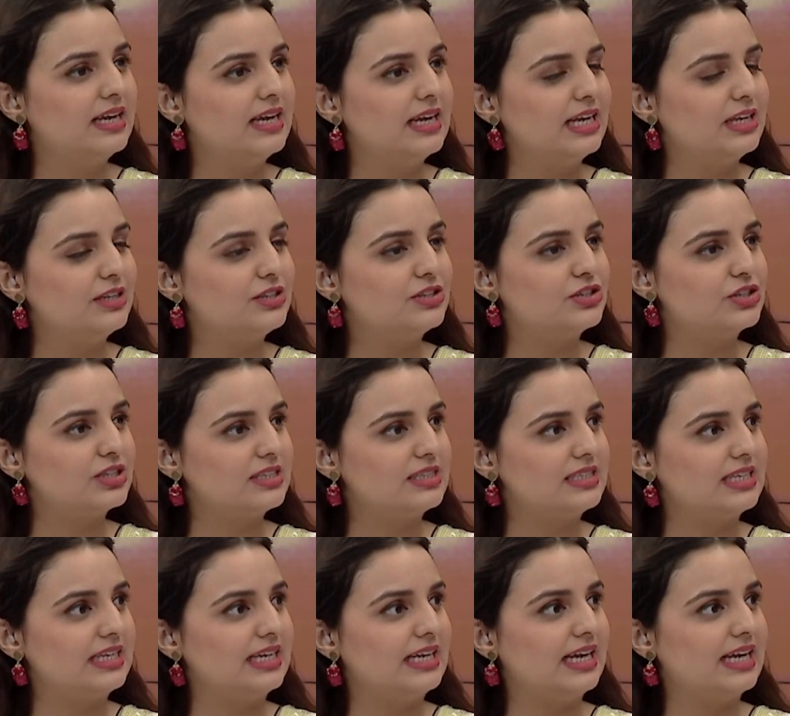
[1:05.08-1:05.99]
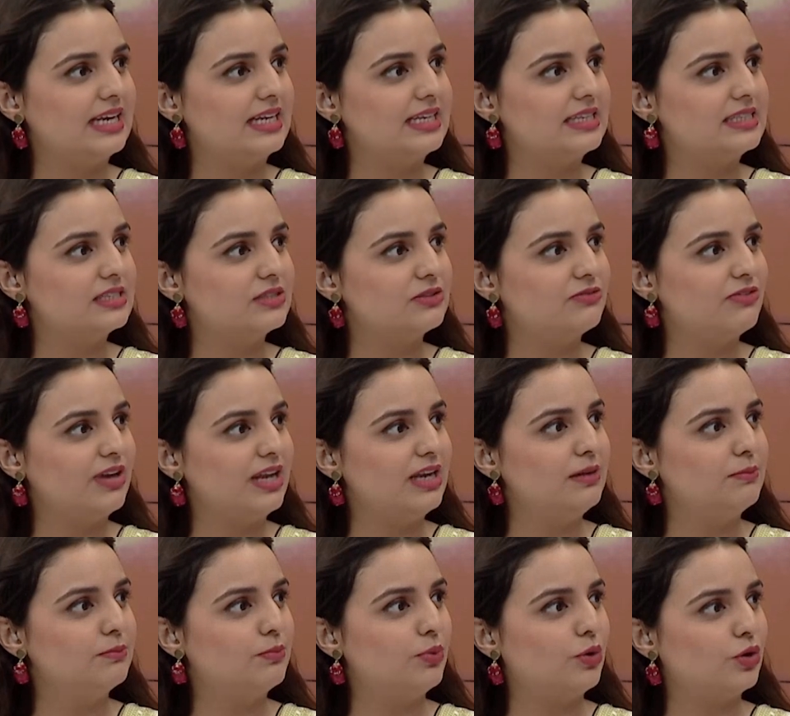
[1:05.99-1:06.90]
interesting and it's very
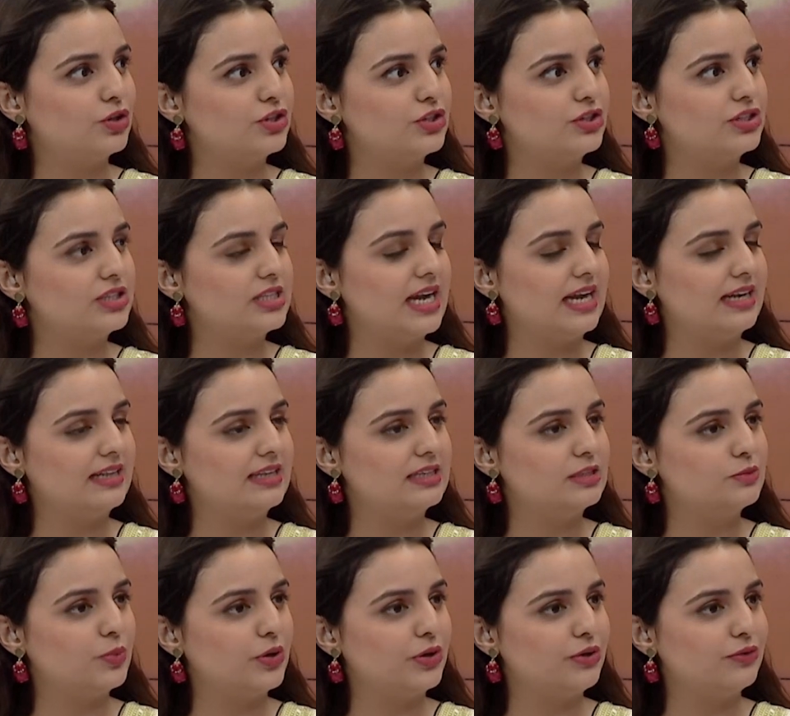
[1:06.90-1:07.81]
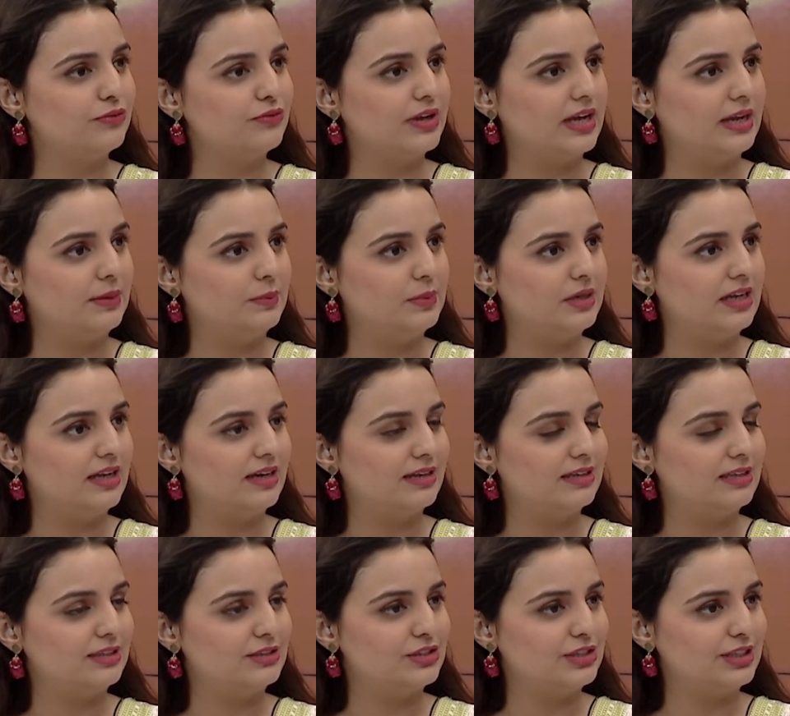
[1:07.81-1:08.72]
important at this point of time in our
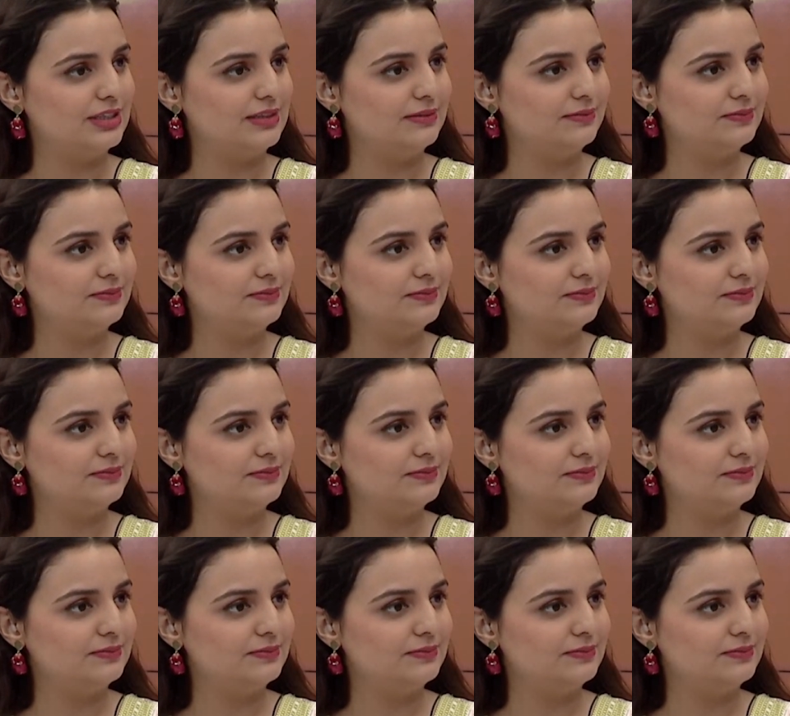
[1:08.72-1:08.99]
country?